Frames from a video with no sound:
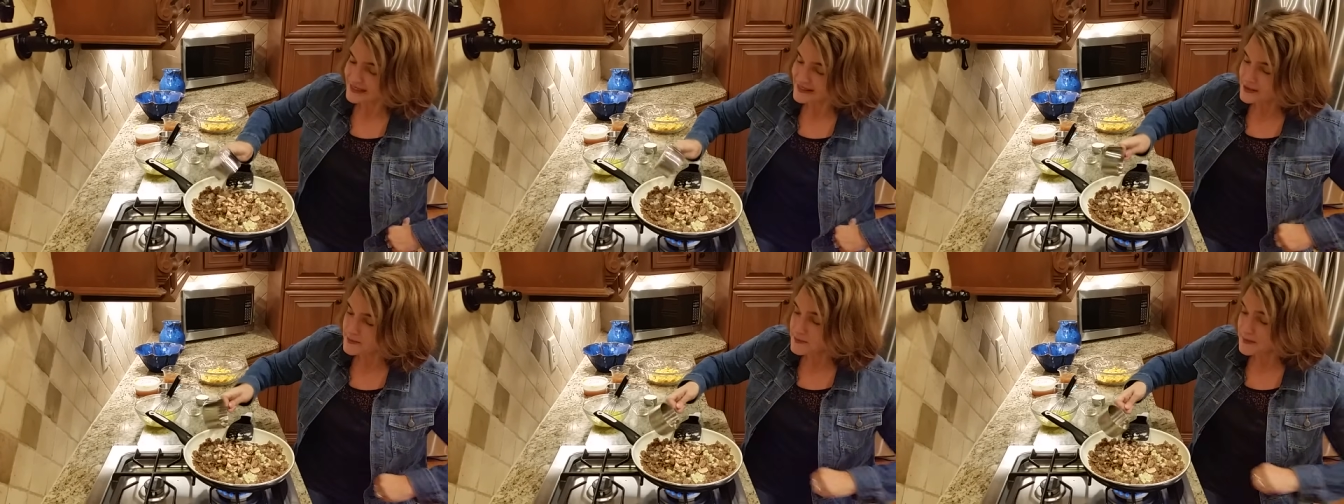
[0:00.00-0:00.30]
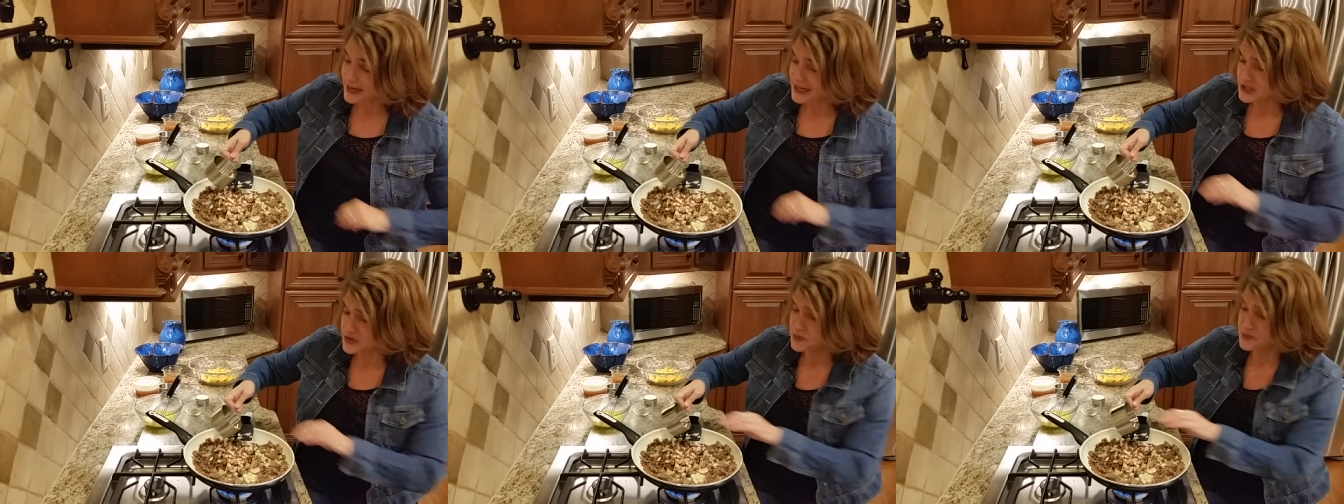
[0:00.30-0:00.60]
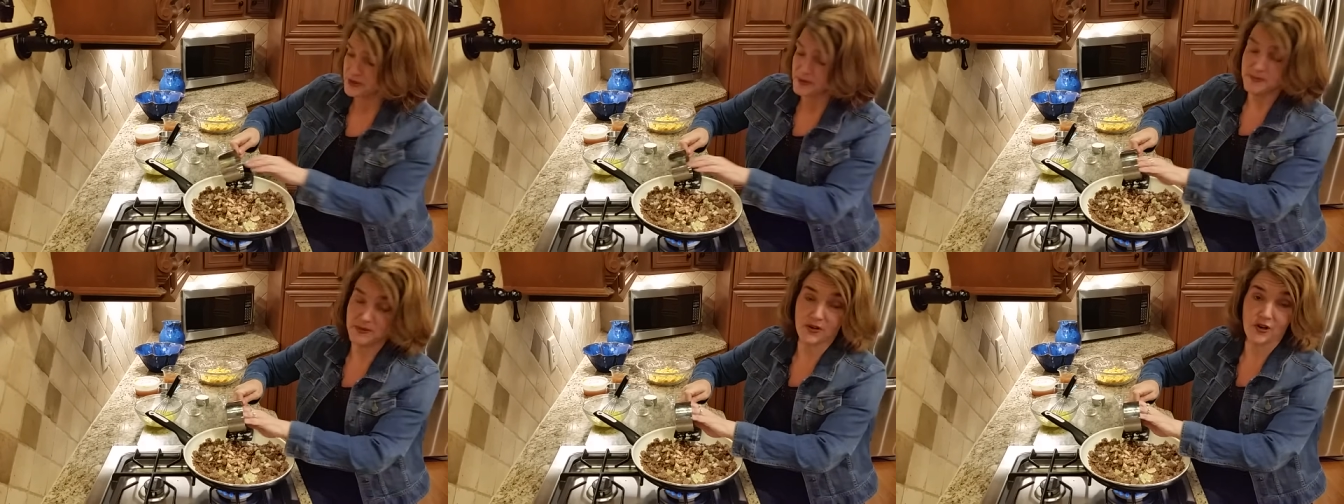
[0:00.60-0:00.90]
The
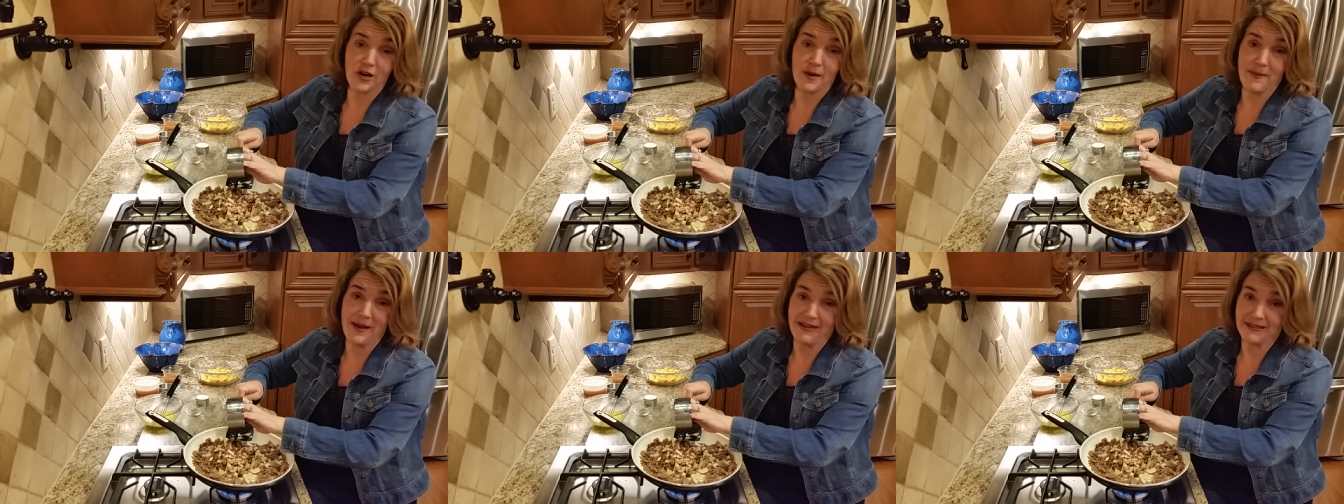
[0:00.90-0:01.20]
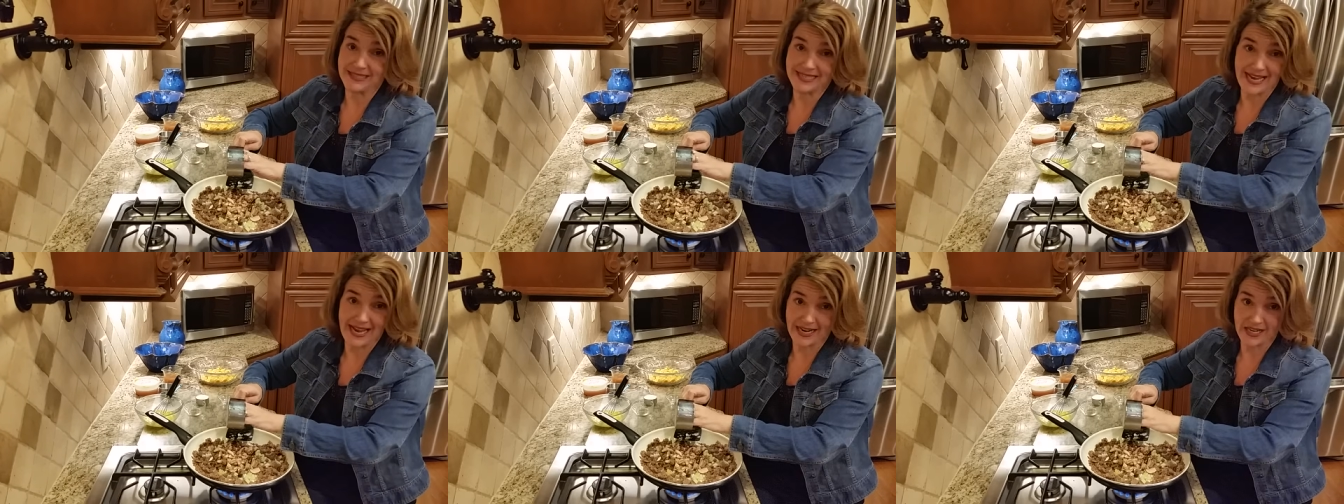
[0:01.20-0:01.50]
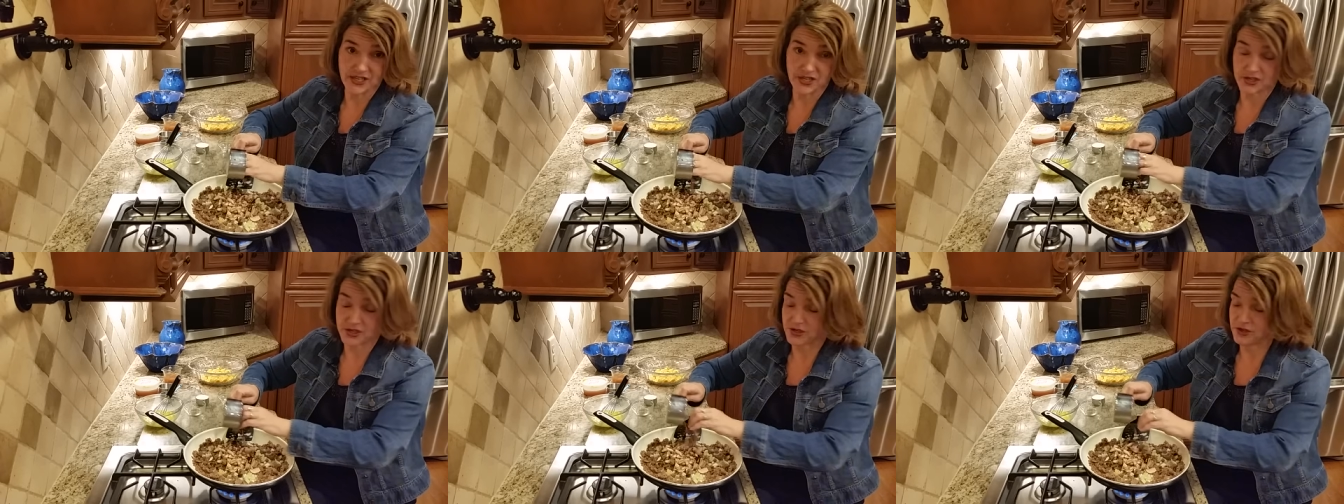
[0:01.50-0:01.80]
mushrooms are about
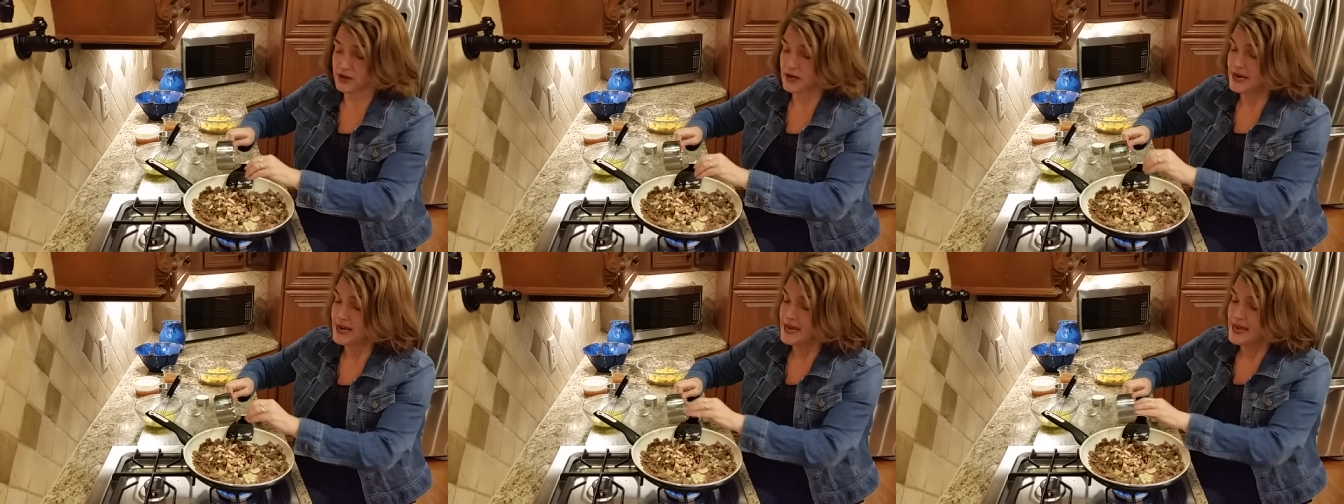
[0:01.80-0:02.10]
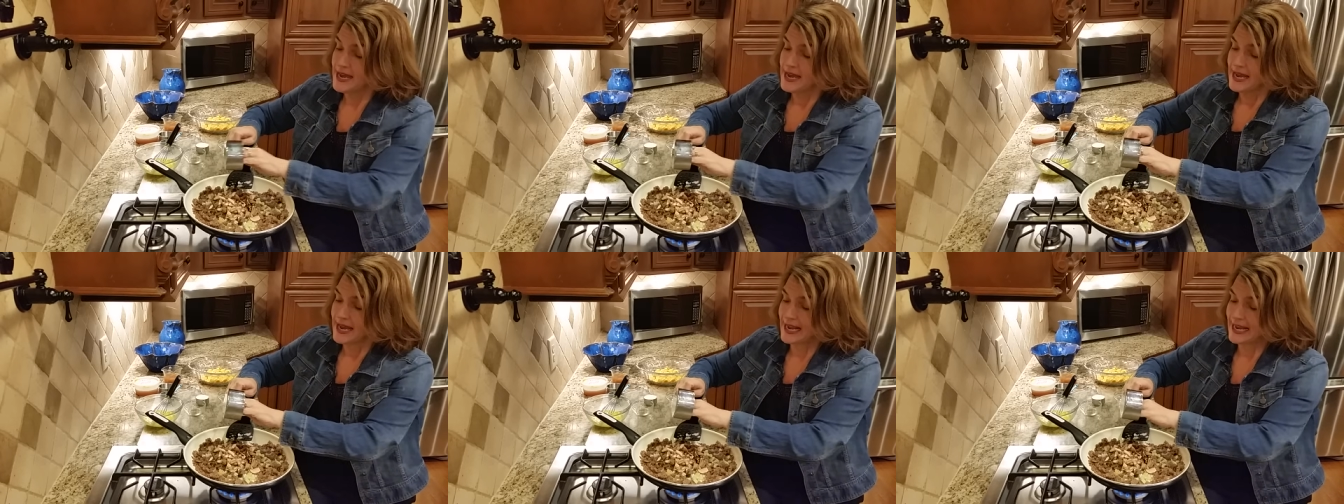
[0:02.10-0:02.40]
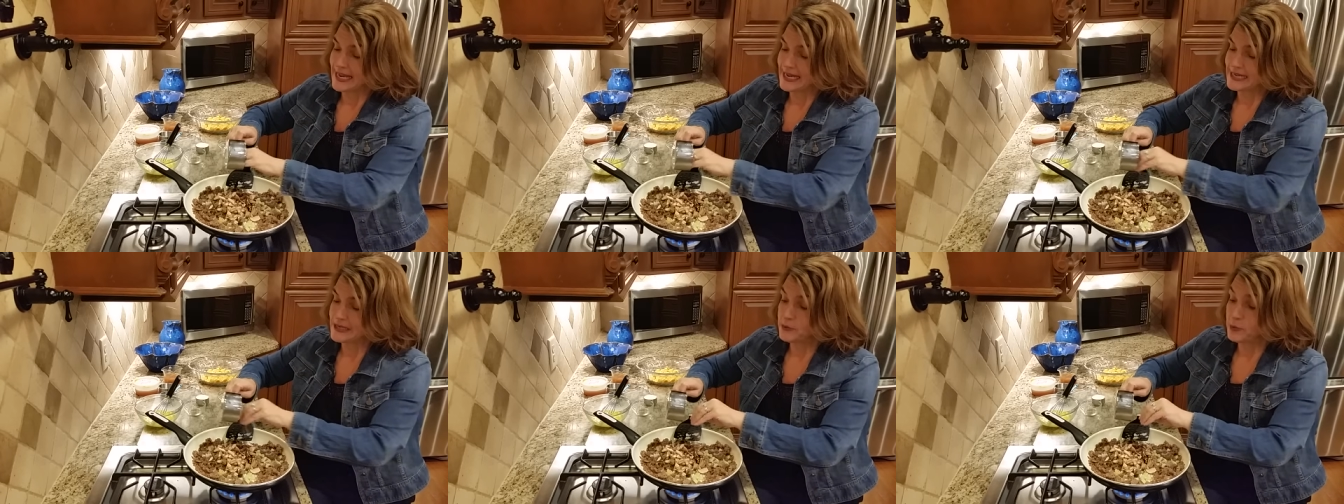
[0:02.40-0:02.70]
texture.
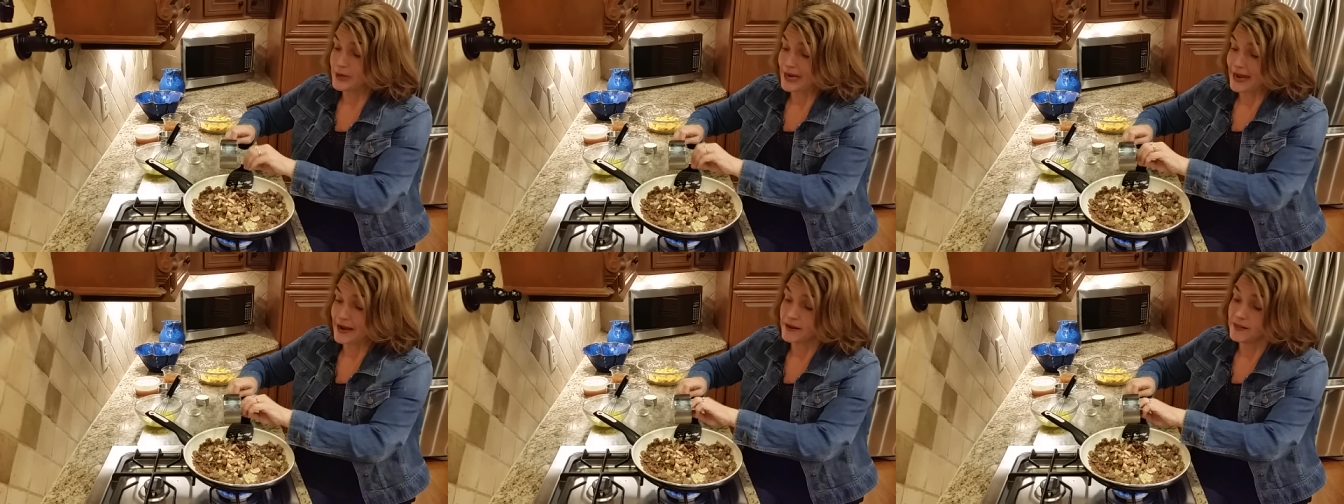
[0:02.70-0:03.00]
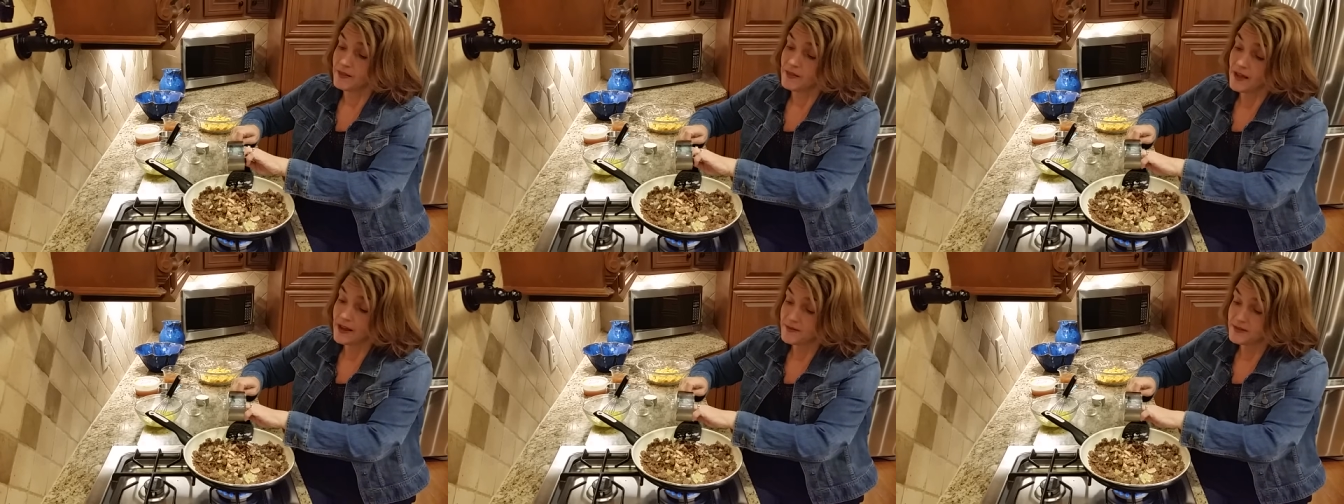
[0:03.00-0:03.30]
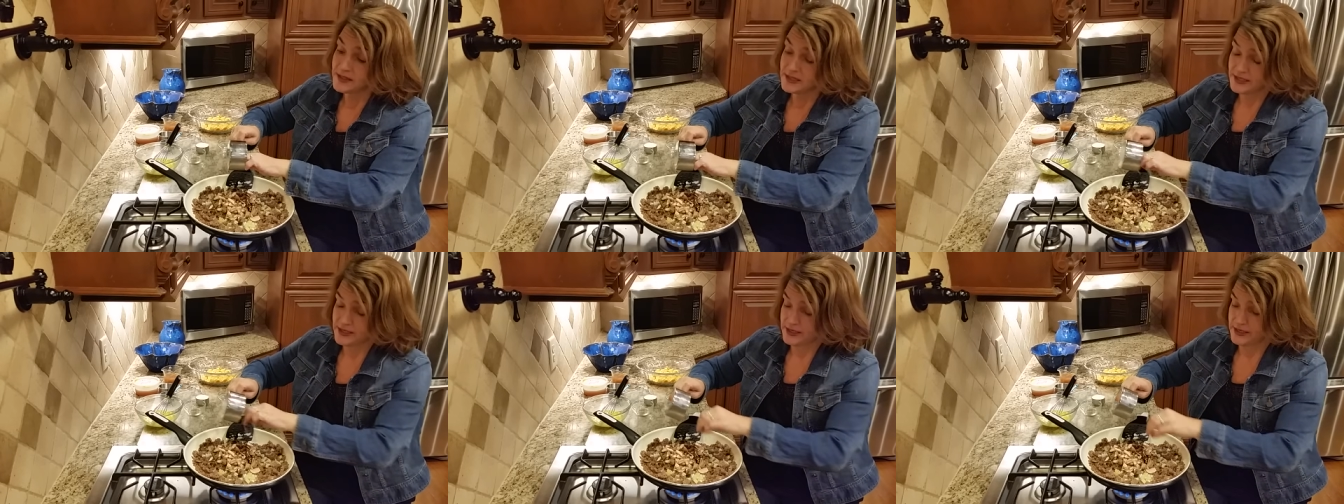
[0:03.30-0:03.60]
And what I
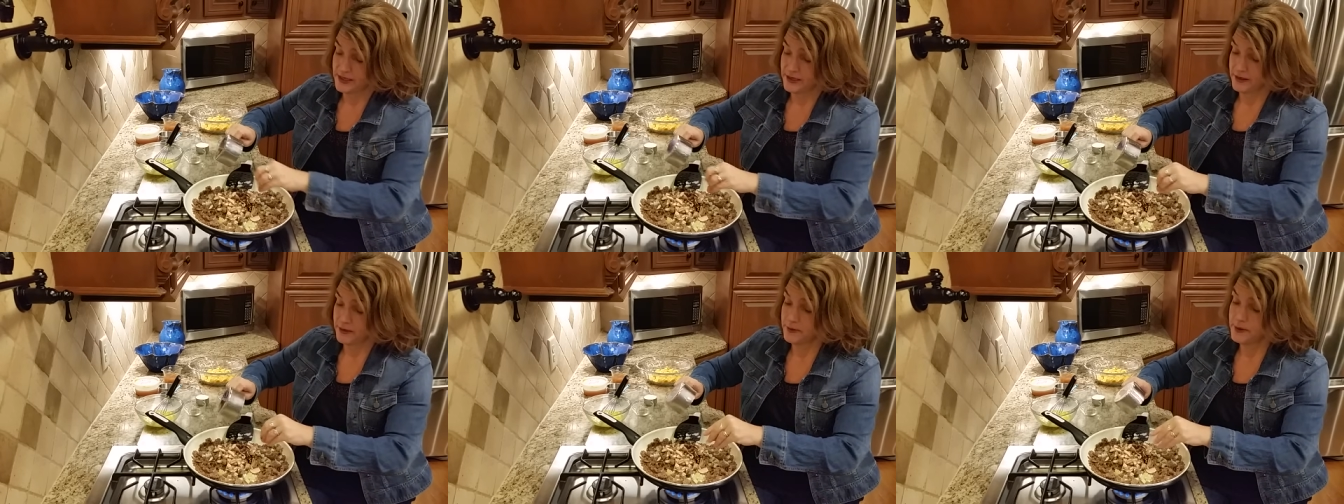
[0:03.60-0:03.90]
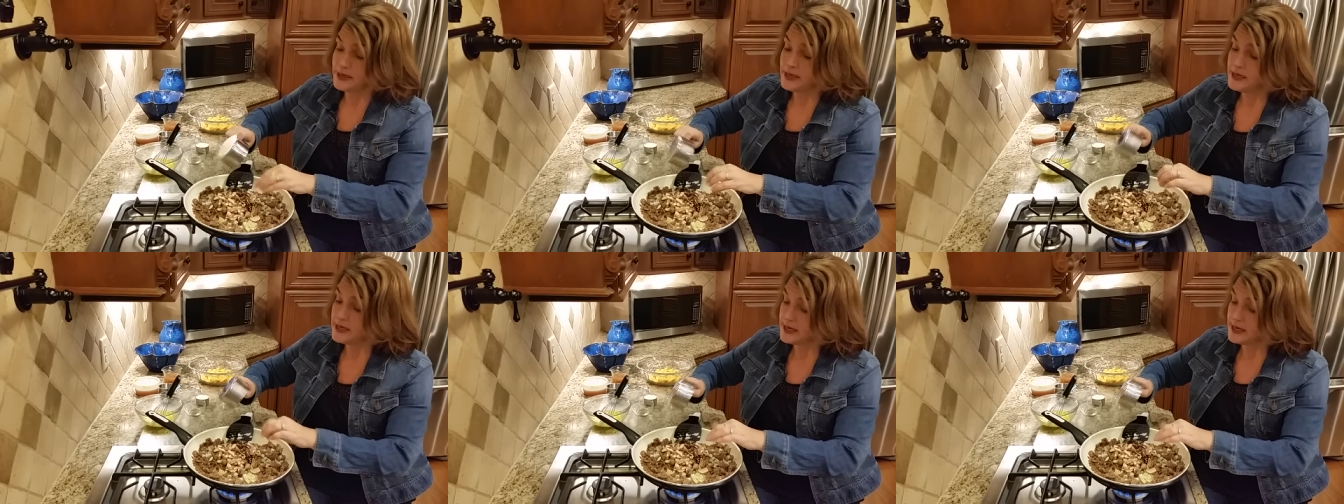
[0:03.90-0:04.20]
love to do